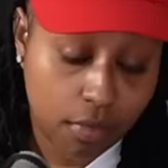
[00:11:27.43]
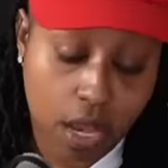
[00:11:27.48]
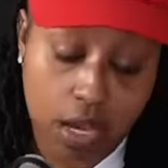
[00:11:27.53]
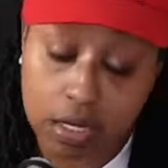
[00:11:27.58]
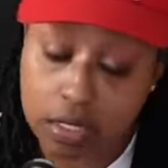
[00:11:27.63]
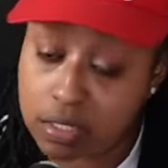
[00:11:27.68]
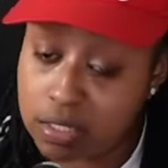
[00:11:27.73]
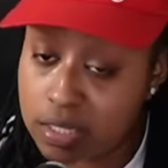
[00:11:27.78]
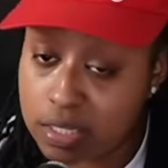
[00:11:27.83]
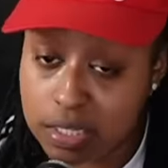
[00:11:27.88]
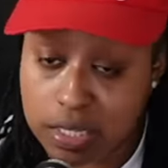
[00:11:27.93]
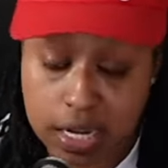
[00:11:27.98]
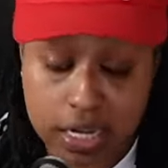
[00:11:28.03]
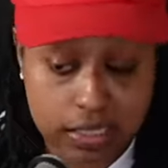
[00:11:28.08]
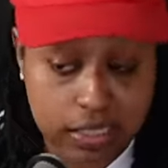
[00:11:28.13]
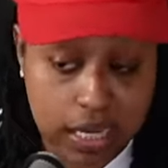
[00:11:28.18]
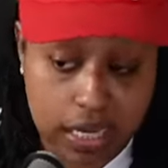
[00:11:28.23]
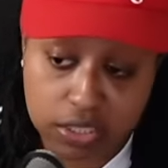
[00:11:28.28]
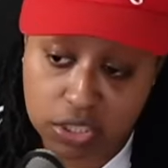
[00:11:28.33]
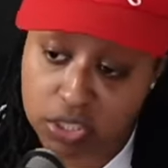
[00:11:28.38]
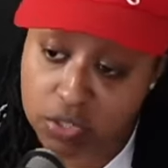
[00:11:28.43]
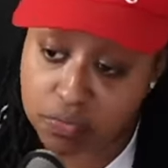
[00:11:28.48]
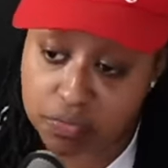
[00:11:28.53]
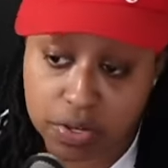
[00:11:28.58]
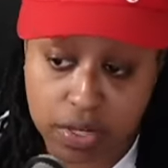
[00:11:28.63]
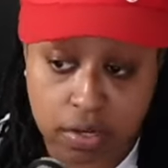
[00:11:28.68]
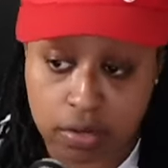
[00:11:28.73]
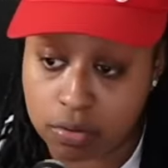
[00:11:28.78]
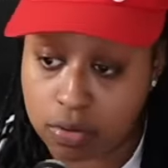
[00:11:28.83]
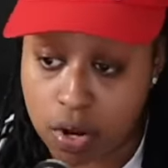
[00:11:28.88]
Clearly, that's how she
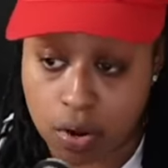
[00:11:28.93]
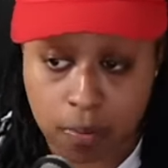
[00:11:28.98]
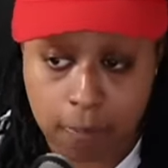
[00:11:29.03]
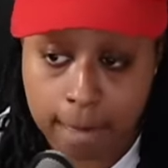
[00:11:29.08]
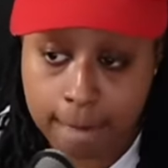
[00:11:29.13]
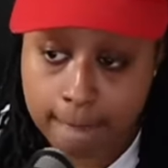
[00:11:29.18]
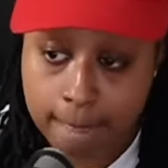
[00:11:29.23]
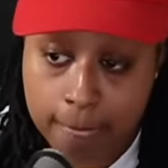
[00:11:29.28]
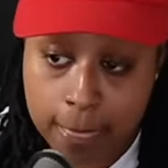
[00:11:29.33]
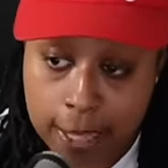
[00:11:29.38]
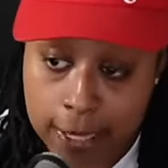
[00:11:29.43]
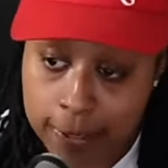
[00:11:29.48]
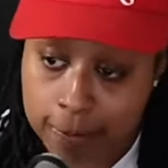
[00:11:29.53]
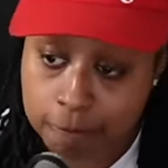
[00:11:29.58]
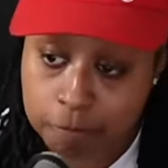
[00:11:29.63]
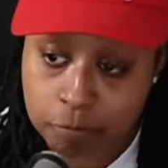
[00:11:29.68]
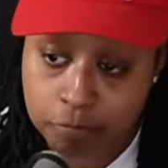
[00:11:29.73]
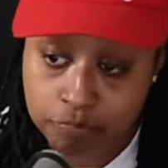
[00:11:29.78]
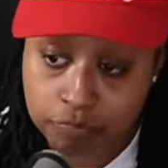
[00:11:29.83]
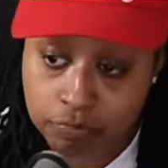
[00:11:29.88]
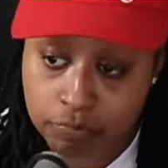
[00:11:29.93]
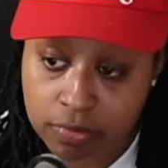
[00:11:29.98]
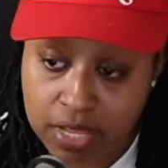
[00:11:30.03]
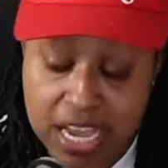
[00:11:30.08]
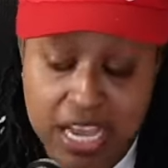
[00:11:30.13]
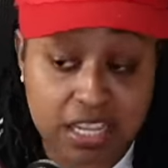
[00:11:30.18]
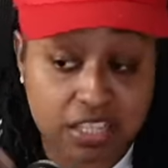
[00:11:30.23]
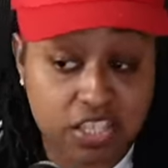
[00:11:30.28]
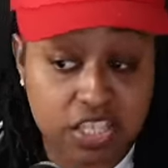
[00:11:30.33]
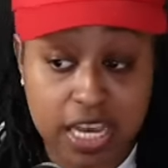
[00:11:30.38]
feel, though.
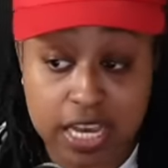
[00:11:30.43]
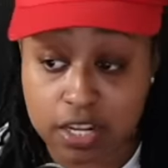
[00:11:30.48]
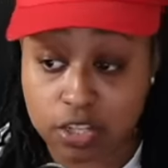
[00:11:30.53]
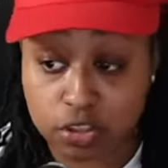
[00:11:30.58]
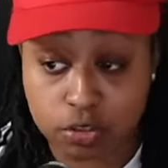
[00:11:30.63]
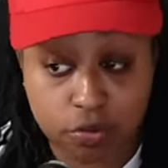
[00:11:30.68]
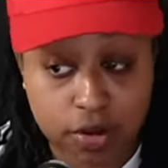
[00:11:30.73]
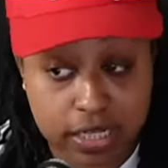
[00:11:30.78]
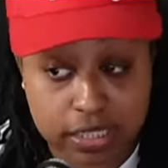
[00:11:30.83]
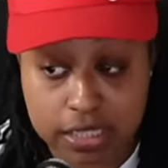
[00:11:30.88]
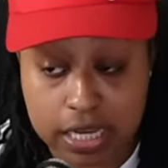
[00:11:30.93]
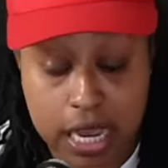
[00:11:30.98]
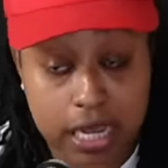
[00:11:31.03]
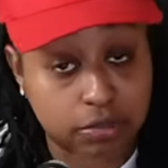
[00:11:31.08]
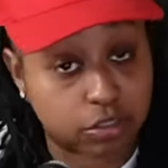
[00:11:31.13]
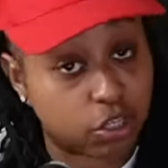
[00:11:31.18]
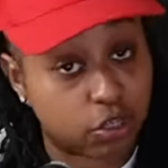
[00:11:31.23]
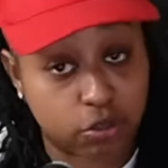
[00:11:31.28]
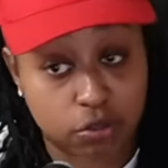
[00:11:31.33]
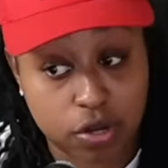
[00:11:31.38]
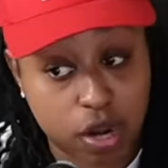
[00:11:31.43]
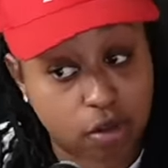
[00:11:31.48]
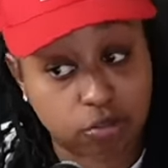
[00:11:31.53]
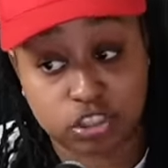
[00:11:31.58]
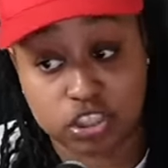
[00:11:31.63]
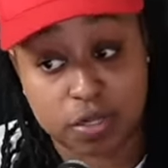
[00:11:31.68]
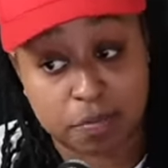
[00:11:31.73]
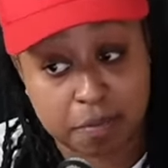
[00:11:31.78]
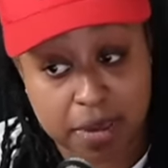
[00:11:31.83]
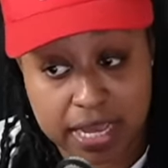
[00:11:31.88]
And said it three times, so you know
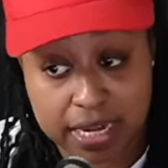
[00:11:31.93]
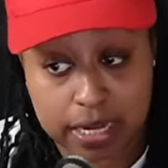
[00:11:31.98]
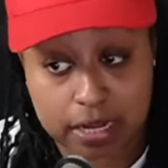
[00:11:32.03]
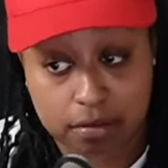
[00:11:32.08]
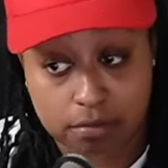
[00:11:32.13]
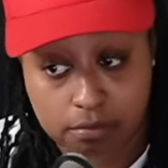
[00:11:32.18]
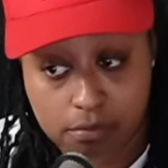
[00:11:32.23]
she meant it.